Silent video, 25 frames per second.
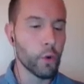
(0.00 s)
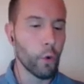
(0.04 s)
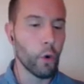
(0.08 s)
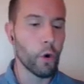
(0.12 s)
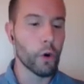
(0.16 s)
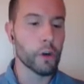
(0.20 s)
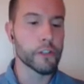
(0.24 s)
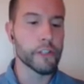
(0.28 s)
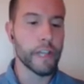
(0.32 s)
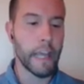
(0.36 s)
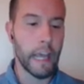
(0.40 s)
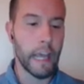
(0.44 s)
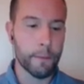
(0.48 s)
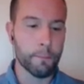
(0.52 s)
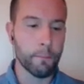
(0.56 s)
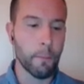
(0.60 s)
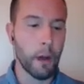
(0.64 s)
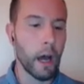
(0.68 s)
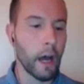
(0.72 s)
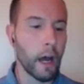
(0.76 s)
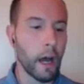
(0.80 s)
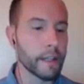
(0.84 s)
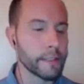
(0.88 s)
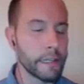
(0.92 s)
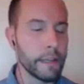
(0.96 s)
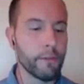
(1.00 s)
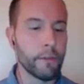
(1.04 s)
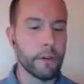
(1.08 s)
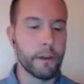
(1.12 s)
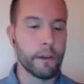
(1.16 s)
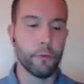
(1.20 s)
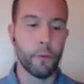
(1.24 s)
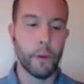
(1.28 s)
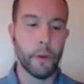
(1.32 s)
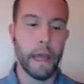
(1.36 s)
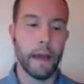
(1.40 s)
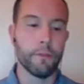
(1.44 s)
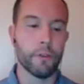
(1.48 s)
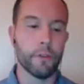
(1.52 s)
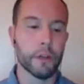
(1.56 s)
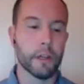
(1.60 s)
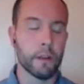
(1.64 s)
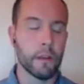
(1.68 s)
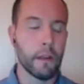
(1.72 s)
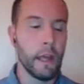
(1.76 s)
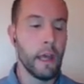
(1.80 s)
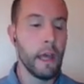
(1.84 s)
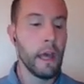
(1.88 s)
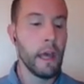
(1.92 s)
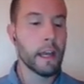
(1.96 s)
doors at MODS, even if we have a
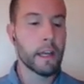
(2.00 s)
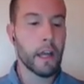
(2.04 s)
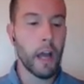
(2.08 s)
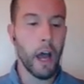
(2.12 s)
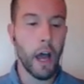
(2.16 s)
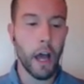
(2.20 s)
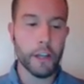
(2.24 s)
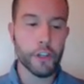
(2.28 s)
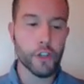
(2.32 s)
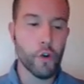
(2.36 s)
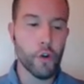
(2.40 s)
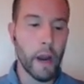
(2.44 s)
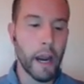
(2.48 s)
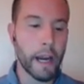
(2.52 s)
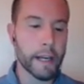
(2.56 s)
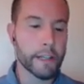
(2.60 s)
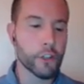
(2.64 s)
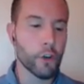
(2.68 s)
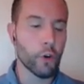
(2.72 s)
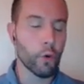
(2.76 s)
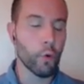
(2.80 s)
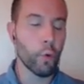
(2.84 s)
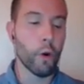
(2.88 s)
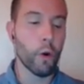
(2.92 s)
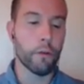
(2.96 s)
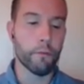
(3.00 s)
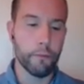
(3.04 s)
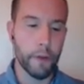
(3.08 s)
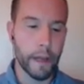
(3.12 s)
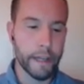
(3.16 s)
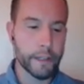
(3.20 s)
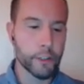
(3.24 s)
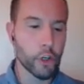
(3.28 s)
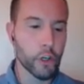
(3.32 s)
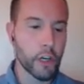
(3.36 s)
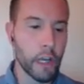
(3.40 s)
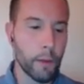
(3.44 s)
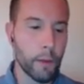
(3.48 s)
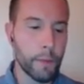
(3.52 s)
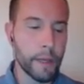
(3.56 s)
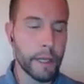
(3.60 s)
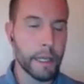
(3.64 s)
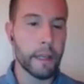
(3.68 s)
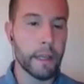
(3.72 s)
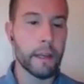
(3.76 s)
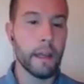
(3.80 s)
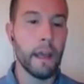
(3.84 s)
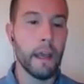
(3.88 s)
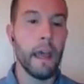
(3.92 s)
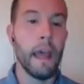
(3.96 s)
contractor or a vendor
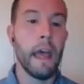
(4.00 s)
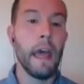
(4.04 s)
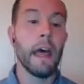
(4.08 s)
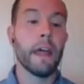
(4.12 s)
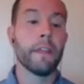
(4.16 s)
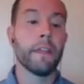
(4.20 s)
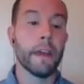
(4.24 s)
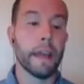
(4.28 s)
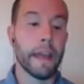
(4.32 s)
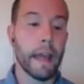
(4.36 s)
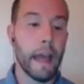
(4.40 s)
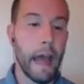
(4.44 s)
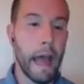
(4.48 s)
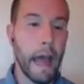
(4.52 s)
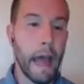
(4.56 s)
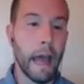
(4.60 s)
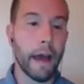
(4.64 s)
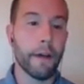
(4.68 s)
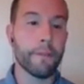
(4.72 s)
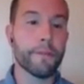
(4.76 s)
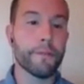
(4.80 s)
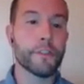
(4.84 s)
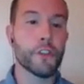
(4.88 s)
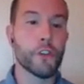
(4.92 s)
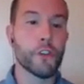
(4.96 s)
coming in, they have